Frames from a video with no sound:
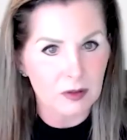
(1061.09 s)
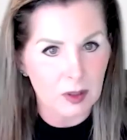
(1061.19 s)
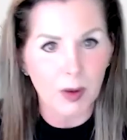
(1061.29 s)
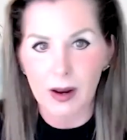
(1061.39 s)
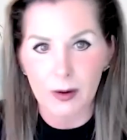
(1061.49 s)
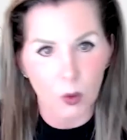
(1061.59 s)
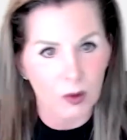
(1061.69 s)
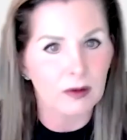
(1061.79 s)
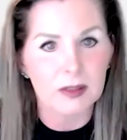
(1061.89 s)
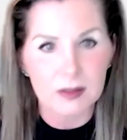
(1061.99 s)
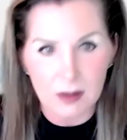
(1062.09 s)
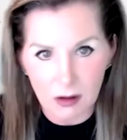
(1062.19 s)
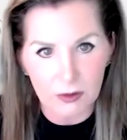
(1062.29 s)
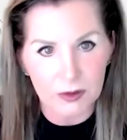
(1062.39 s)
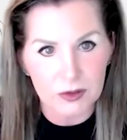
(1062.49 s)
to buy oil in
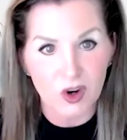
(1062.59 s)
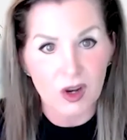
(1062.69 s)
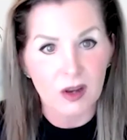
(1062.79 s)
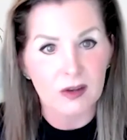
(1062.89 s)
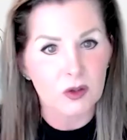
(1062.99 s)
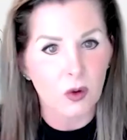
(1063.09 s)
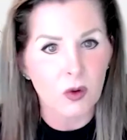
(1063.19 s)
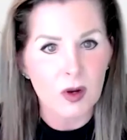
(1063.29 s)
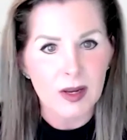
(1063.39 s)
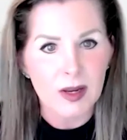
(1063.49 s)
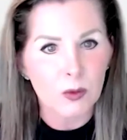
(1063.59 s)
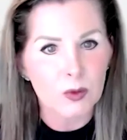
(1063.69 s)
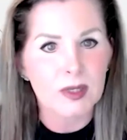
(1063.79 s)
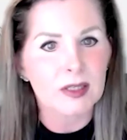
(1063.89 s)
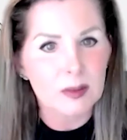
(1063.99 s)
dollars. And so it was
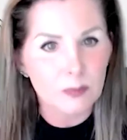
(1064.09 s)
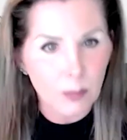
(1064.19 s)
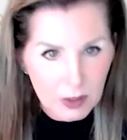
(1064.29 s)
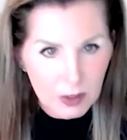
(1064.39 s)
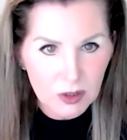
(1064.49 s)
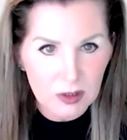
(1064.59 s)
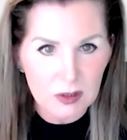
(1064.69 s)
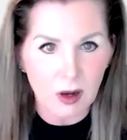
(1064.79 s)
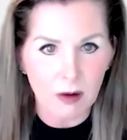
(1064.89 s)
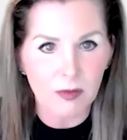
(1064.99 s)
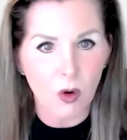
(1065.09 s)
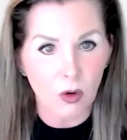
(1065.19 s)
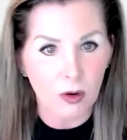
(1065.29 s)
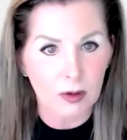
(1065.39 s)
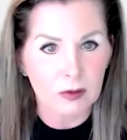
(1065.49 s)
especially tough
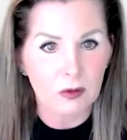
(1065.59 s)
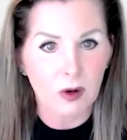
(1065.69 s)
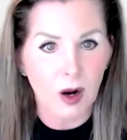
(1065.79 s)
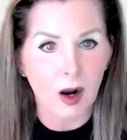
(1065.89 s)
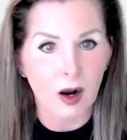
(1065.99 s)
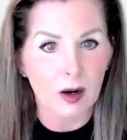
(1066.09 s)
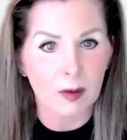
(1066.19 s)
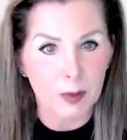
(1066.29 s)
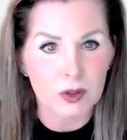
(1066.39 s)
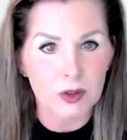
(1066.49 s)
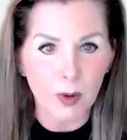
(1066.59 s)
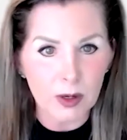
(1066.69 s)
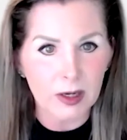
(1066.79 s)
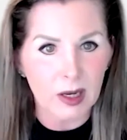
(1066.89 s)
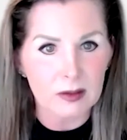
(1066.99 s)
on uh, emerging
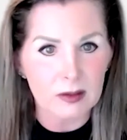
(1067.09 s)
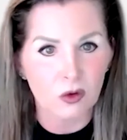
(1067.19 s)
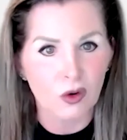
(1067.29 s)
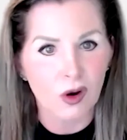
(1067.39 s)
markets